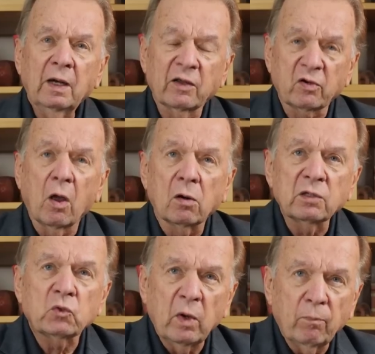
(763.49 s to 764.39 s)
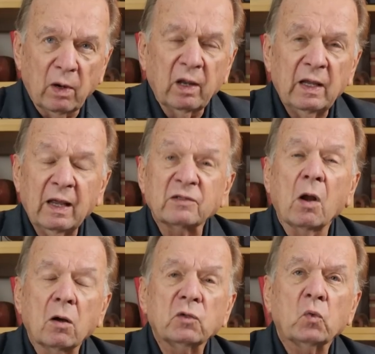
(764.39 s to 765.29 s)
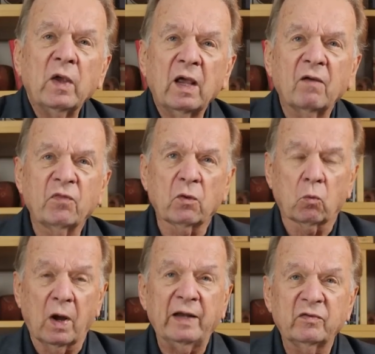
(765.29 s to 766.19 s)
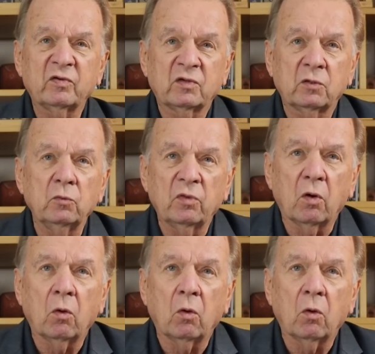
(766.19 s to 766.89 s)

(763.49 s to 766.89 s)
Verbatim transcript: as long as we believe, as long as we have the rights to the